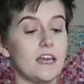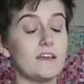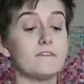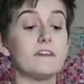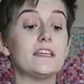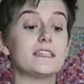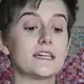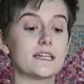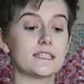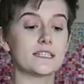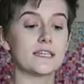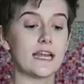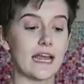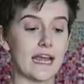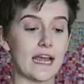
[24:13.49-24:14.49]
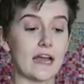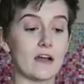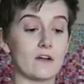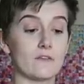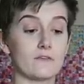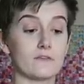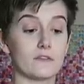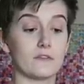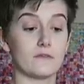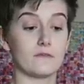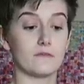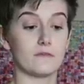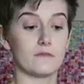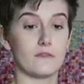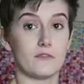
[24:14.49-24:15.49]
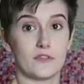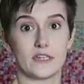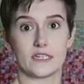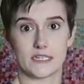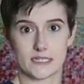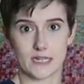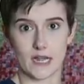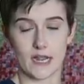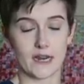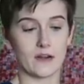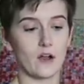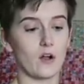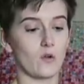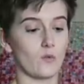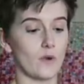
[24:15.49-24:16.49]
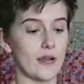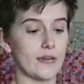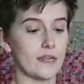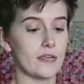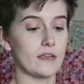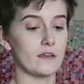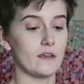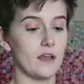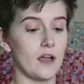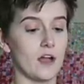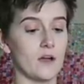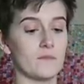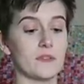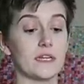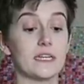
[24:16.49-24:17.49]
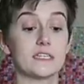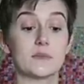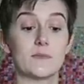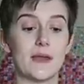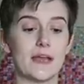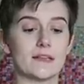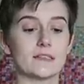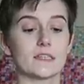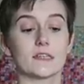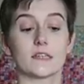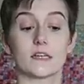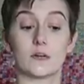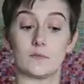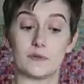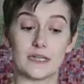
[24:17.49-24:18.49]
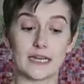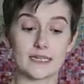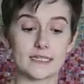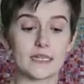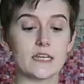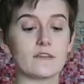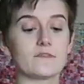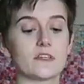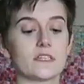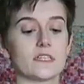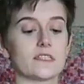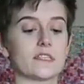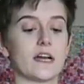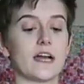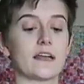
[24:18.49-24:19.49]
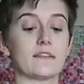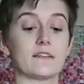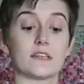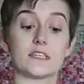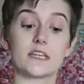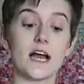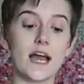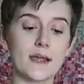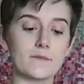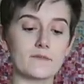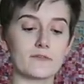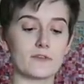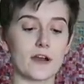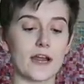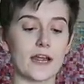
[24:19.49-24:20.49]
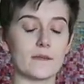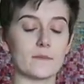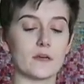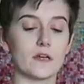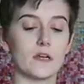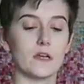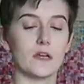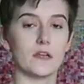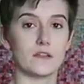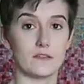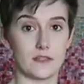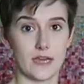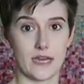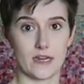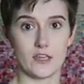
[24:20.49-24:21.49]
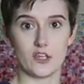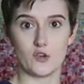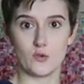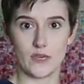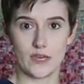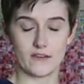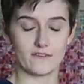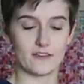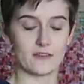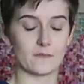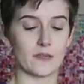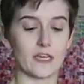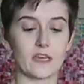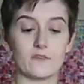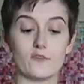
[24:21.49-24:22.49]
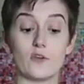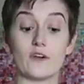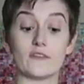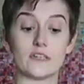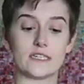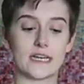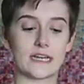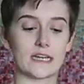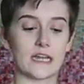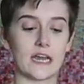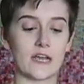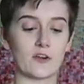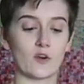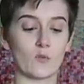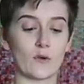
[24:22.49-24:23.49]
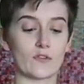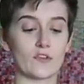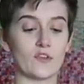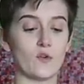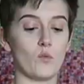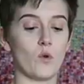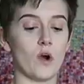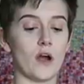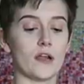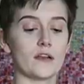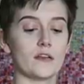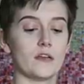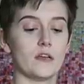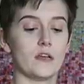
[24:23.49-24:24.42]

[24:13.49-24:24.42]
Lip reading: if he doesn't have the design already, then it depends on the complexity of the design, the time frame that you give him, like if you have a deadline or whether you want